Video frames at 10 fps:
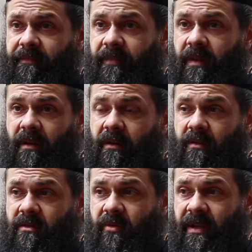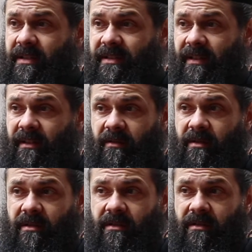There are no tricks there. There
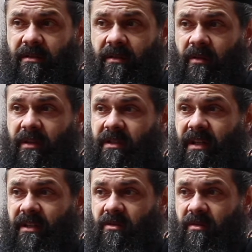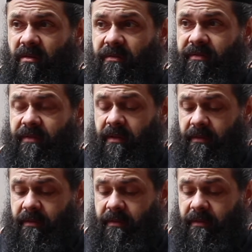is no intention of